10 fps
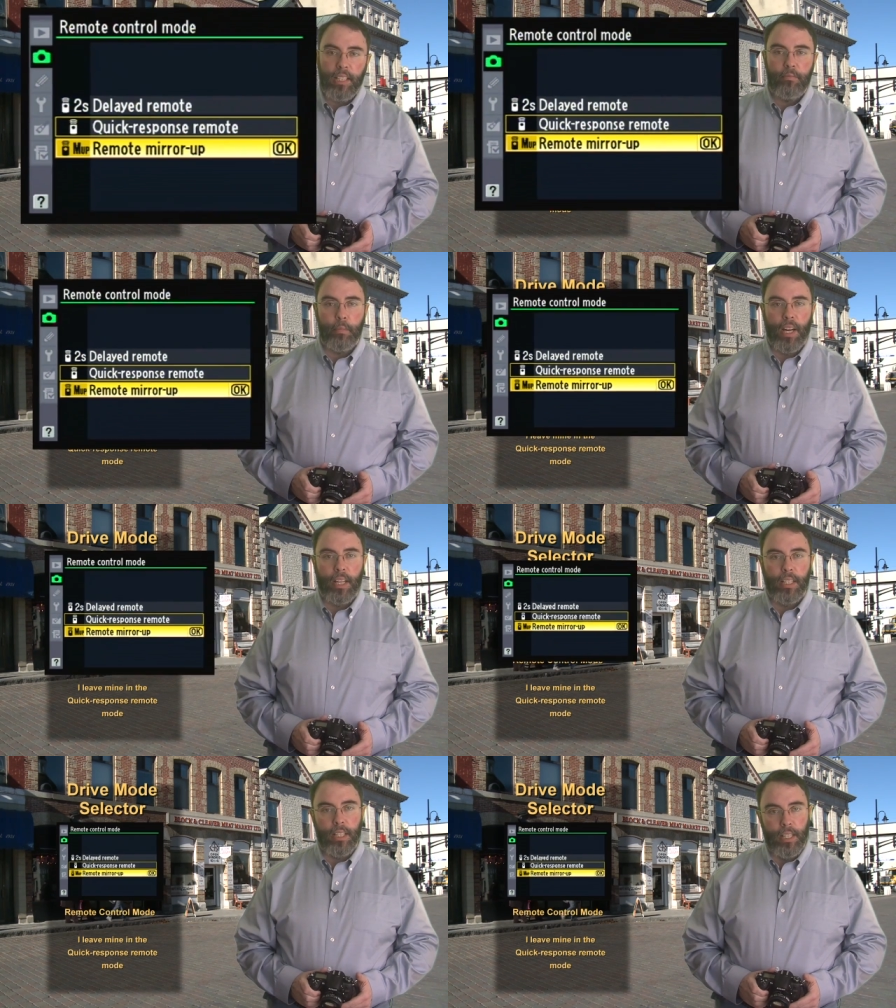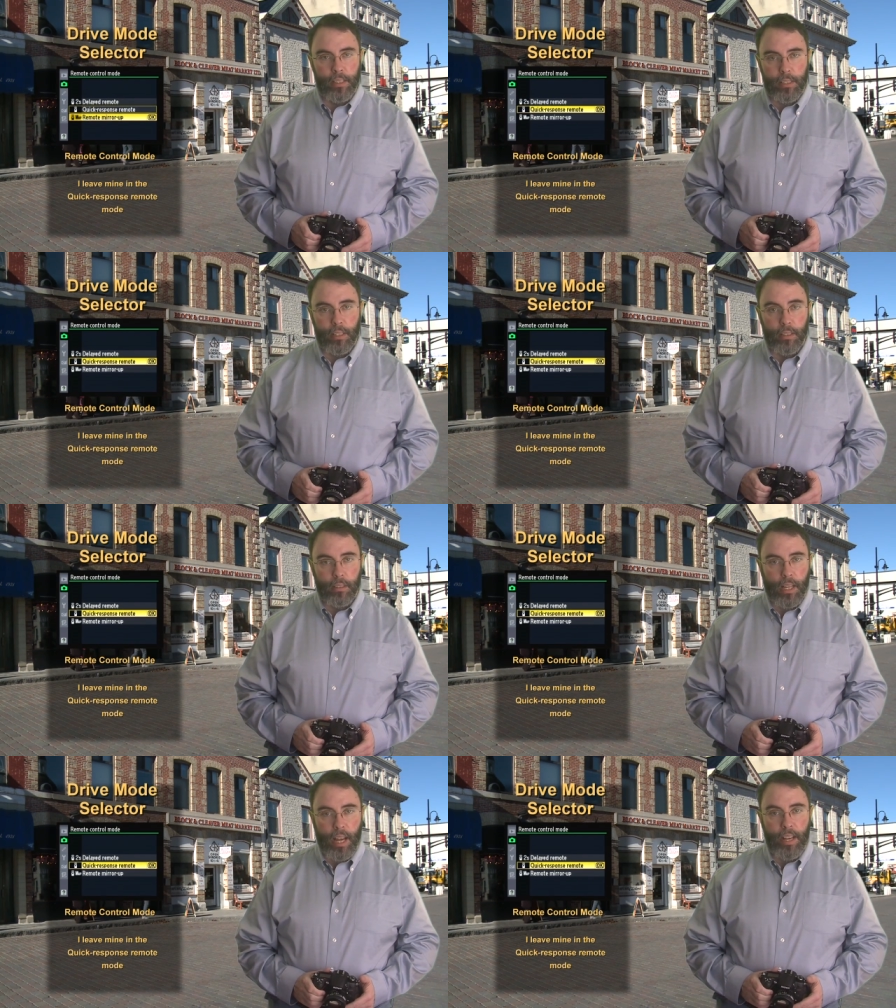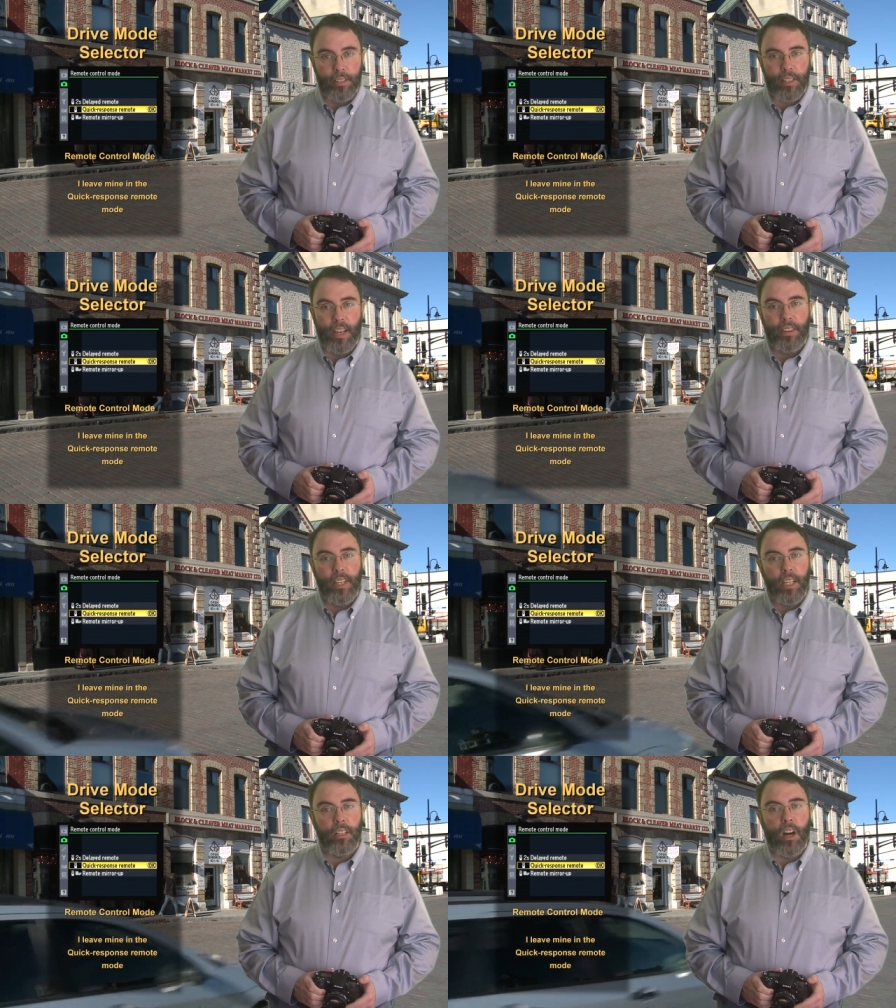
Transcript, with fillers: leave mine at instant as I think it